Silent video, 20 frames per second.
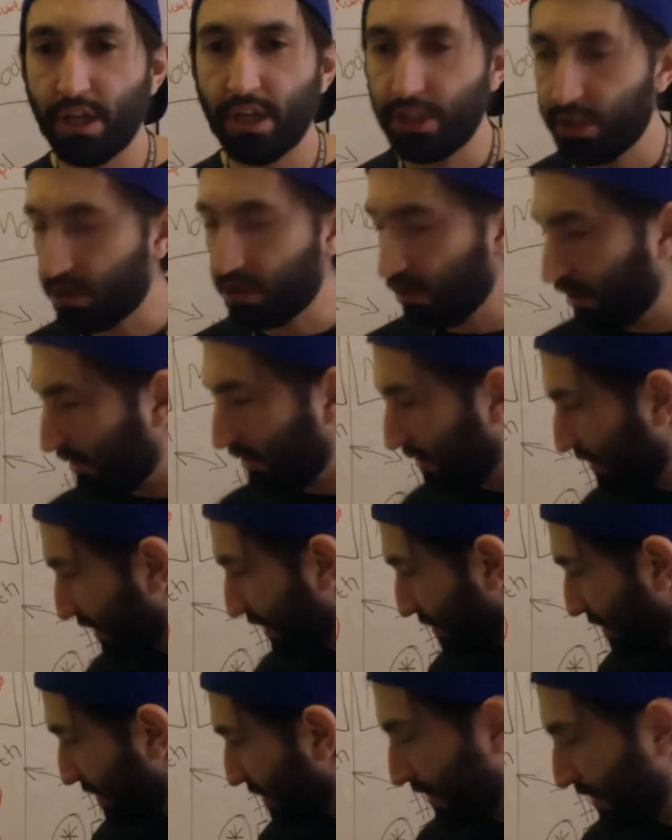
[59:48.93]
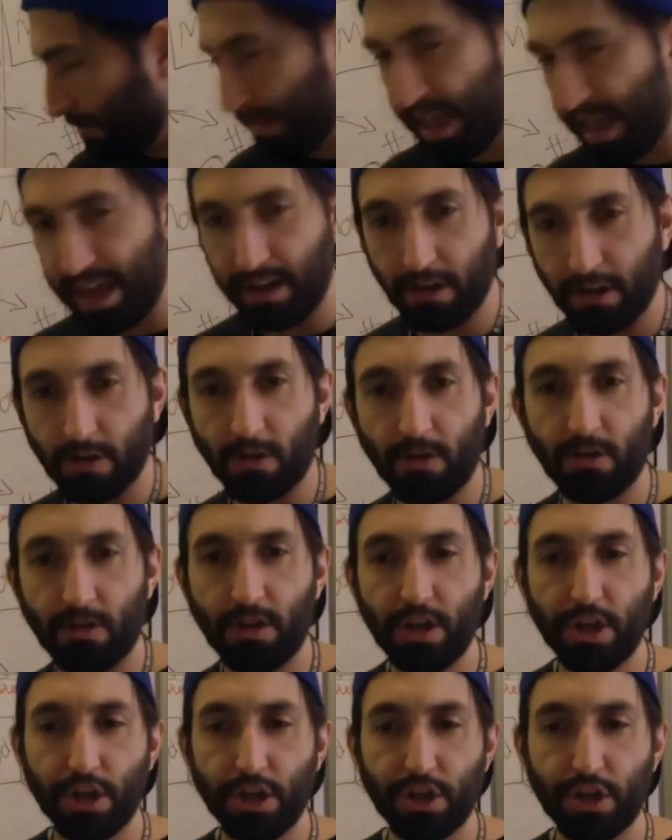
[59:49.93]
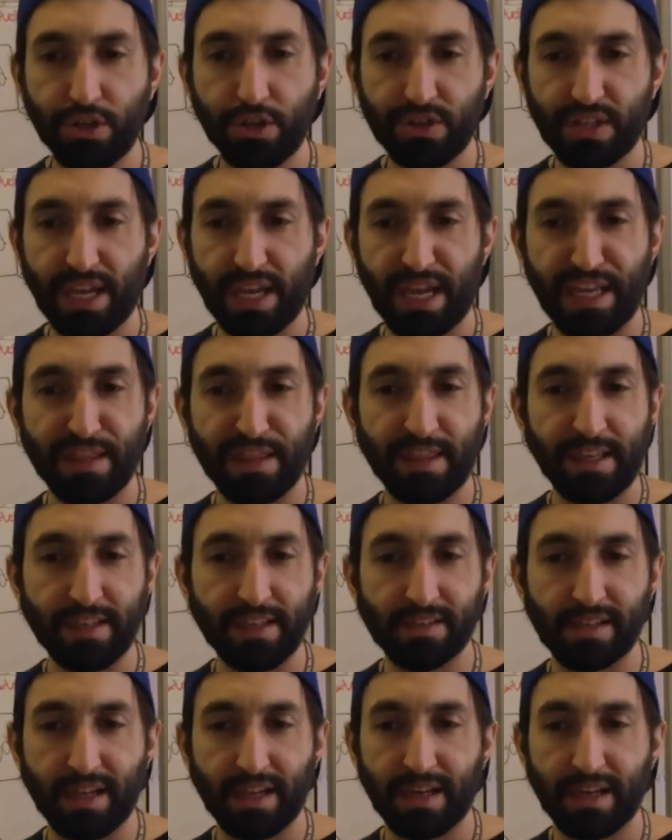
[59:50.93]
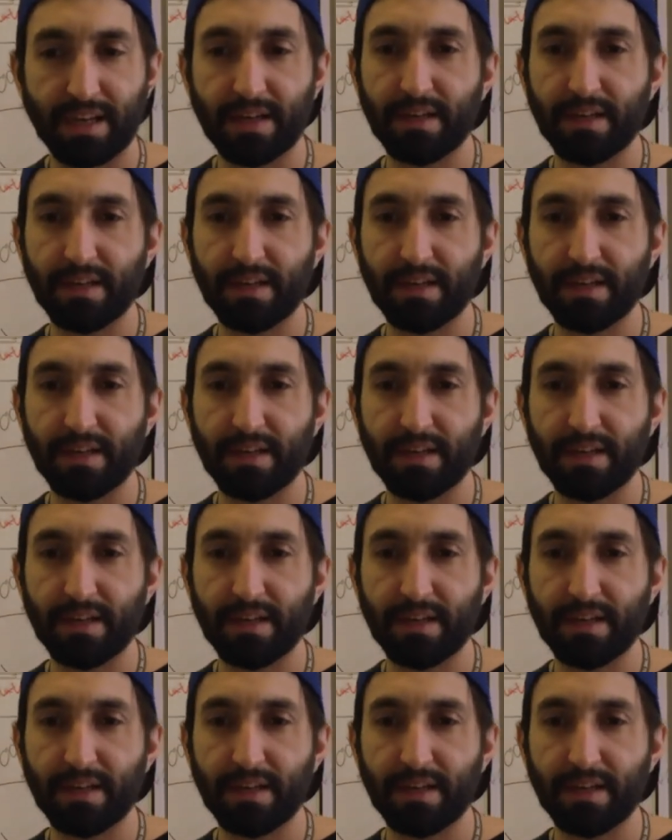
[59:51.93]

You call everything mathematical. You say things like